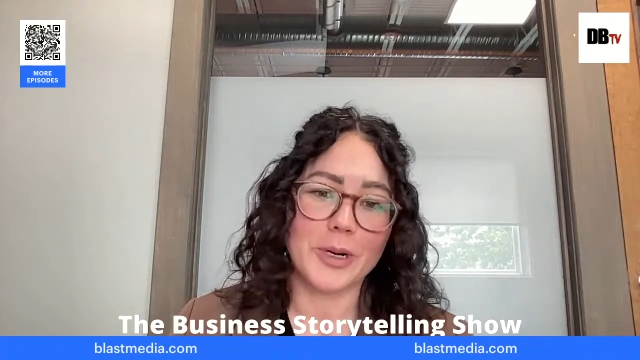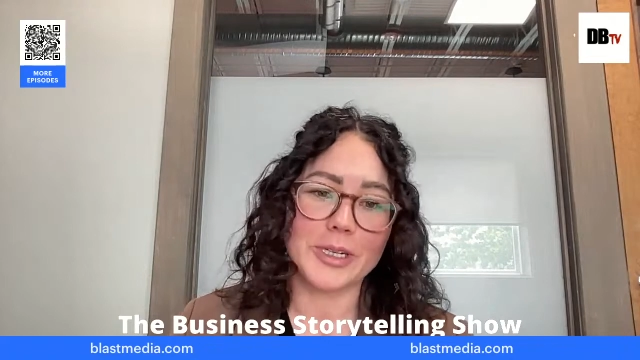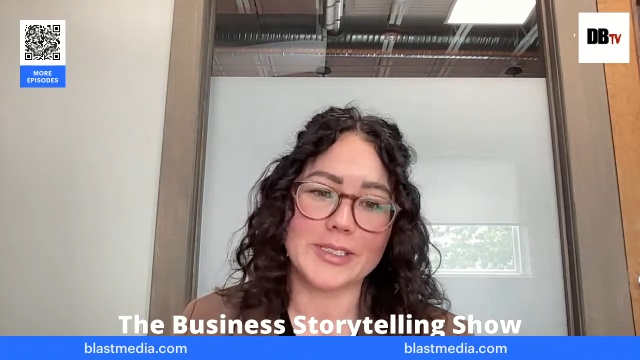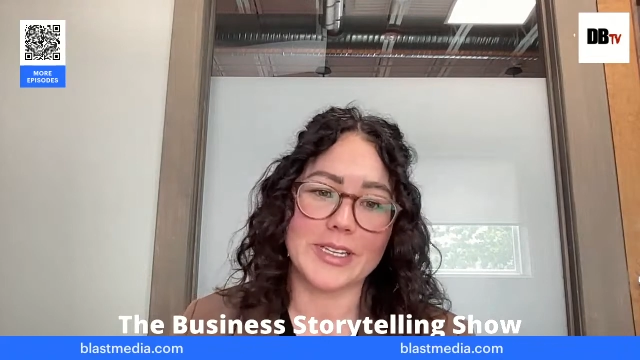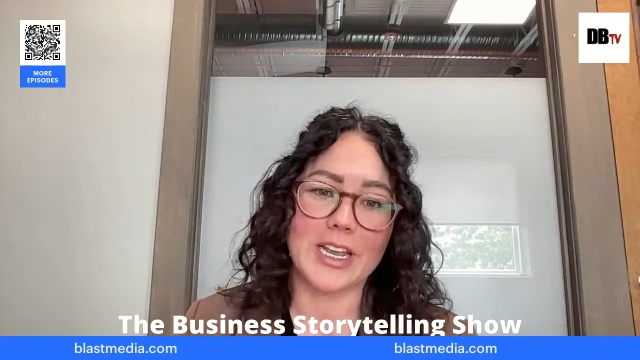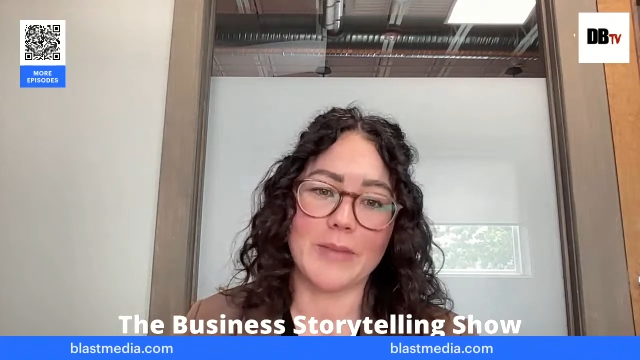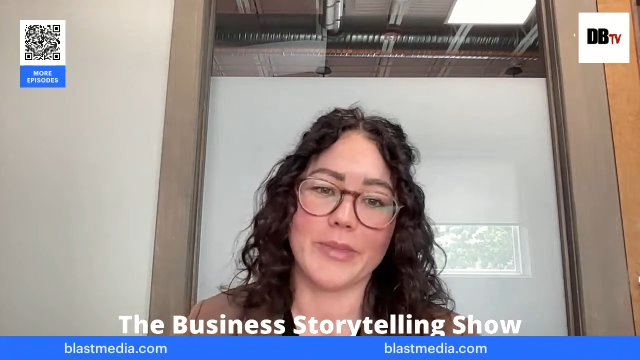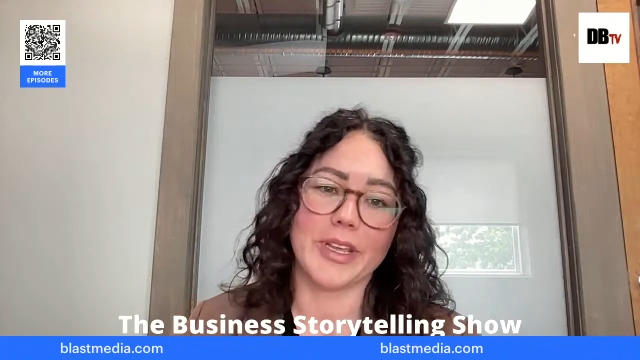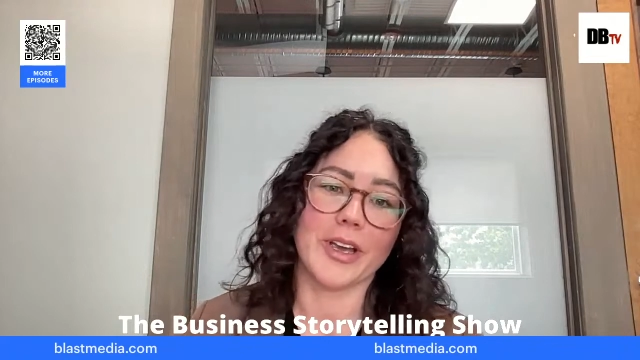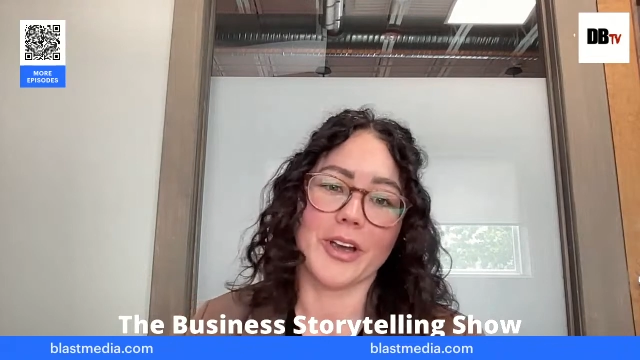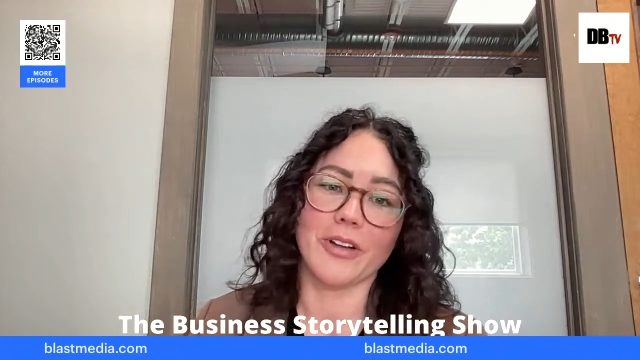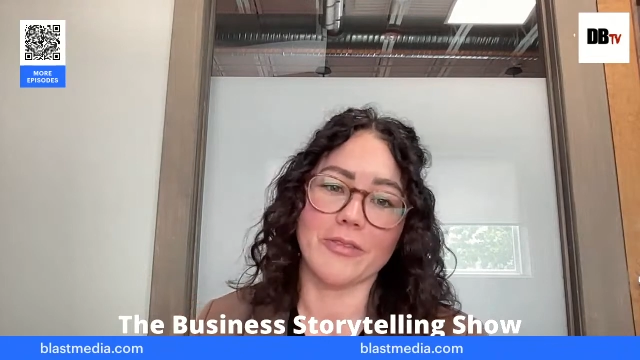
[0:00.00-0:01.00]
person,
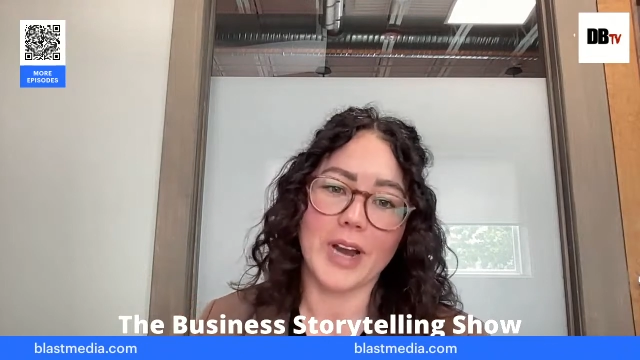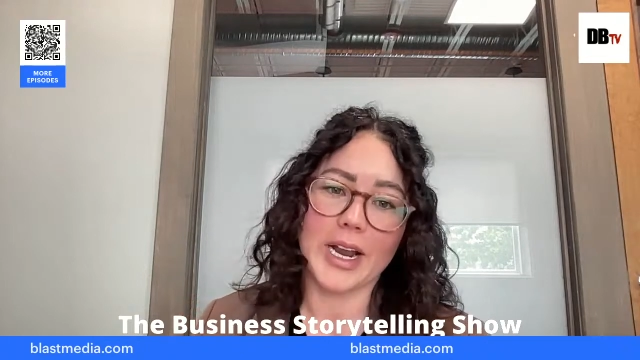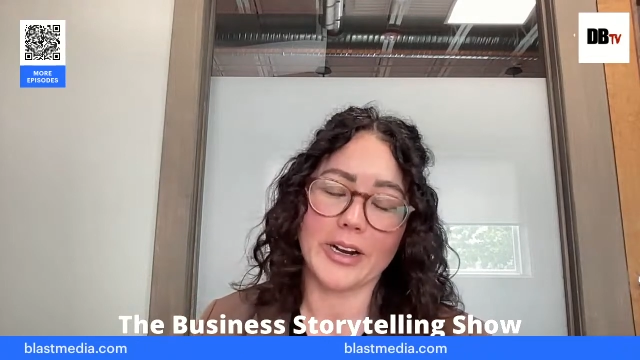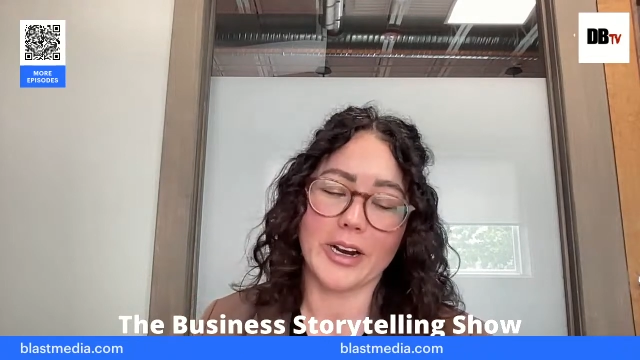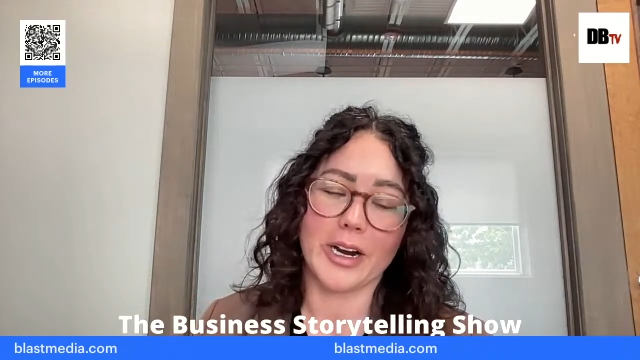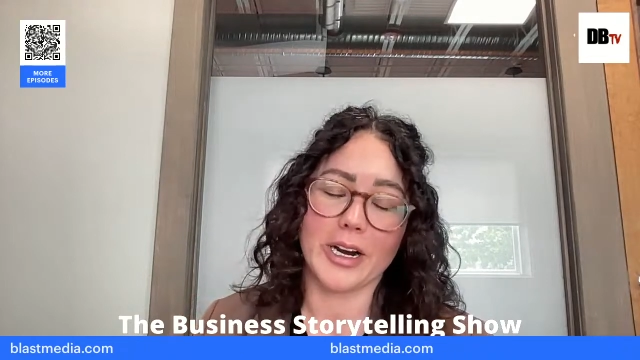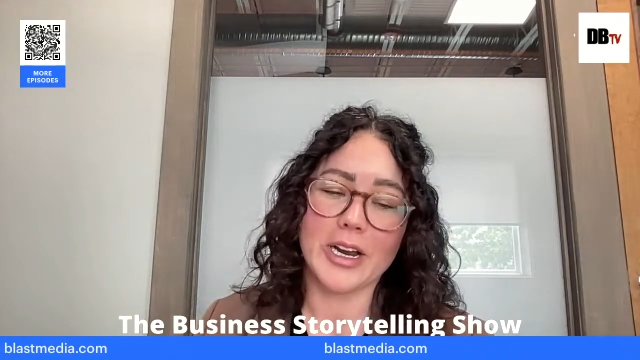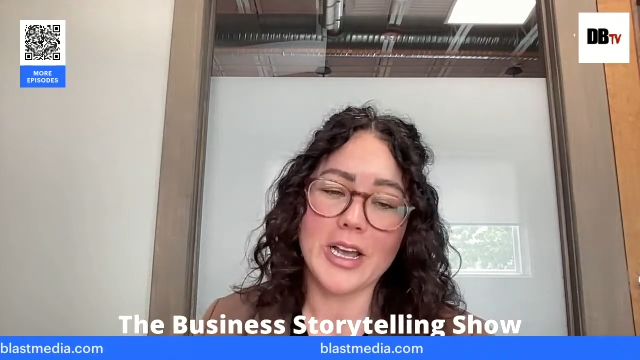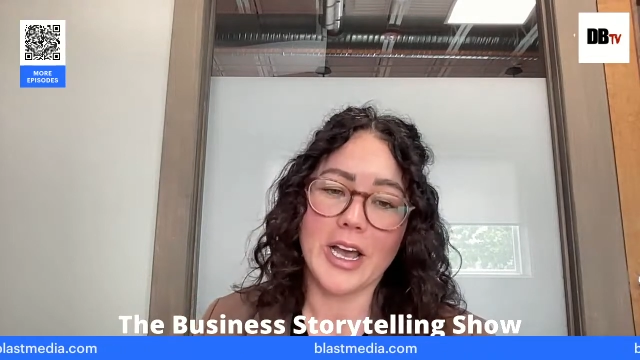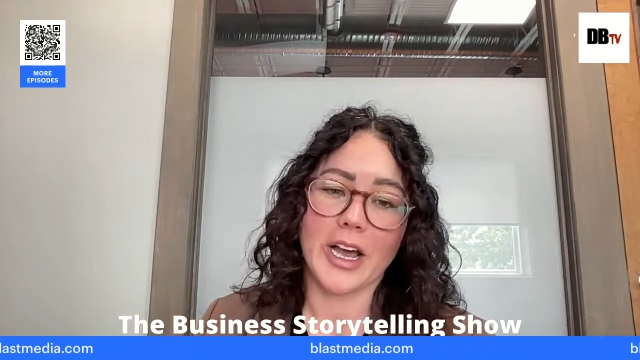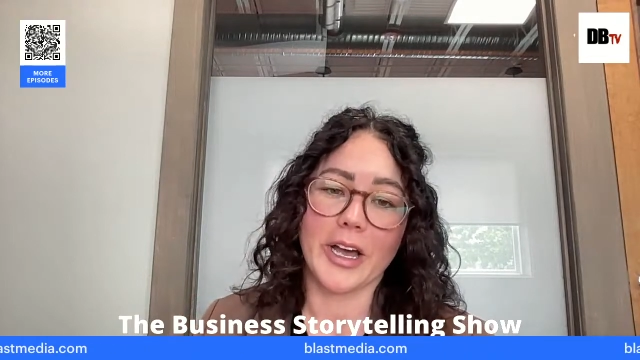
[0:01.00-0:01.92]
being a good writer,